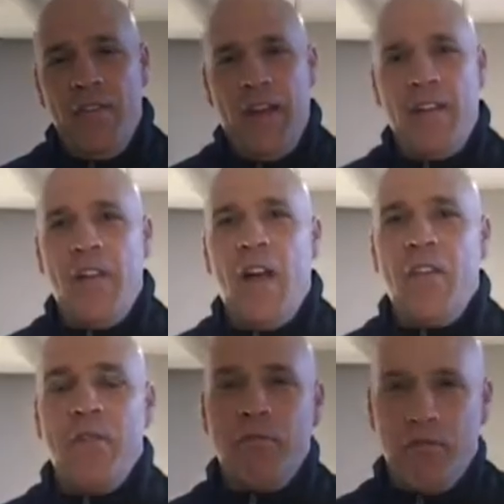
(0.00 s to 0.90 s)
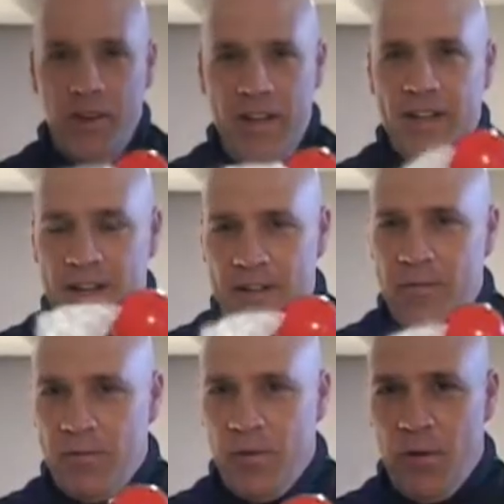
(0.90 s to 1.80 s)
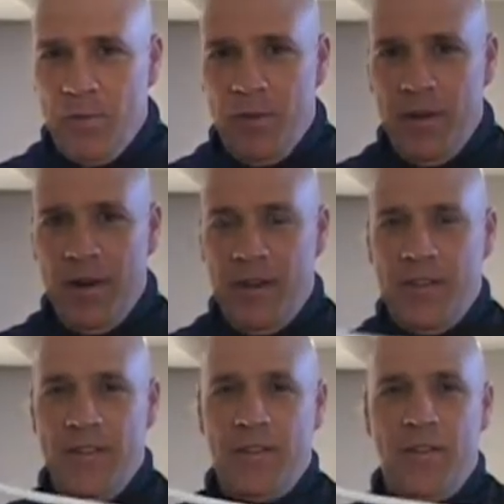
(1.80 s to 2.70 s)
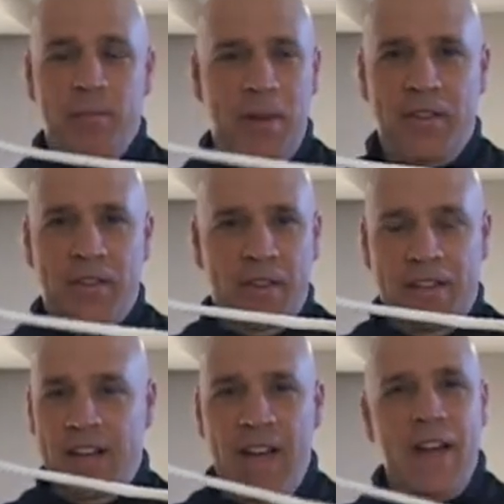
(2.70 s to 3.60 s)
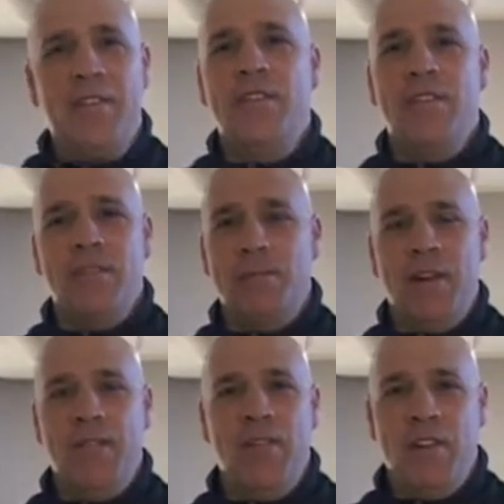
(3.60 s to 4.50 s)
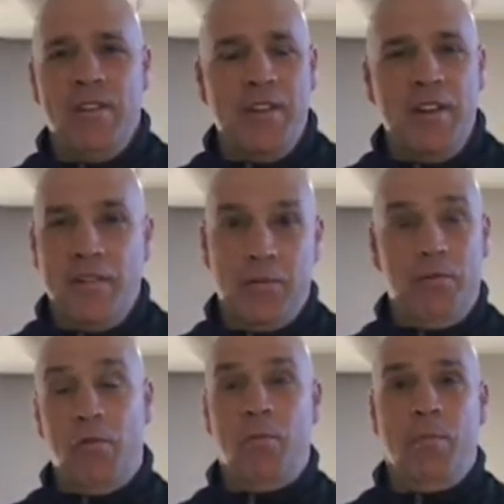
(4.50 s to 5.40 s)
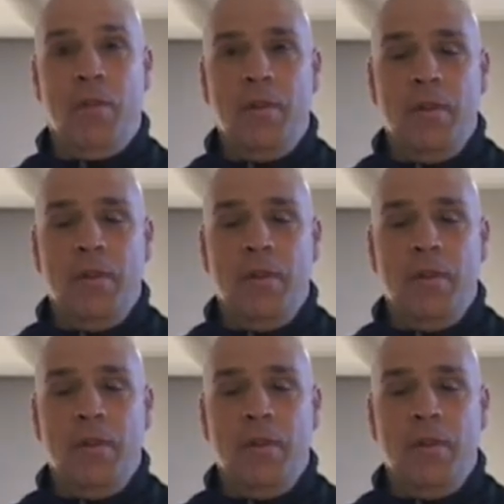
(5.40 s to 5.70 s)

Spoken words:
that the frayed end of a rope, and this is basically the essence of my invention, is a rope.